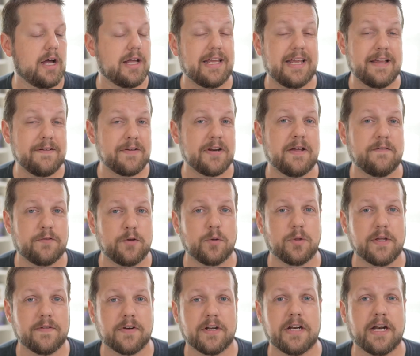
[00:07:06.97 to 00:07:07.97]
Even if you
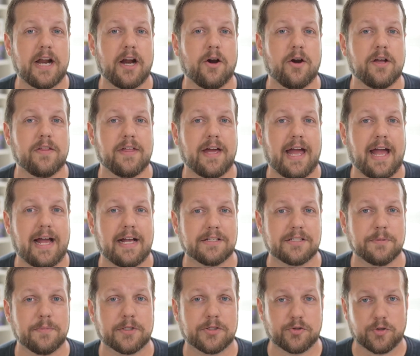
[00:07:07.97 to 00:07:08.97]
live in an area that has
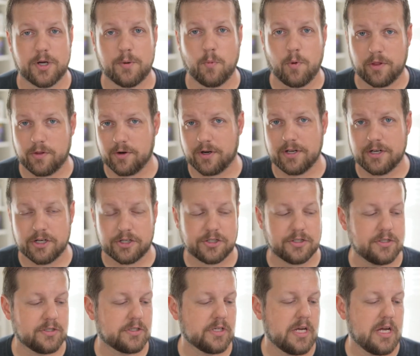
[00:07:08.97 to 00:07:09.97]
some extreme weather
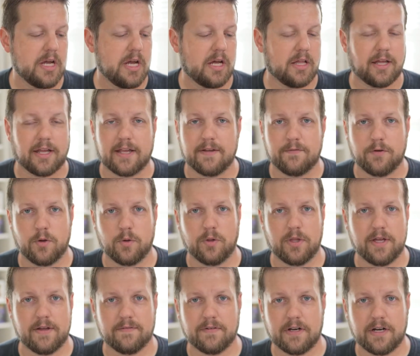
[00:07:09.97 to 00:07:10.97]
conditions, like if you
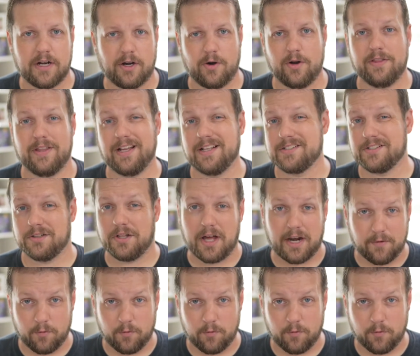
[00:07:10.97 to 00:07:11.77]
live in an area that gets a lot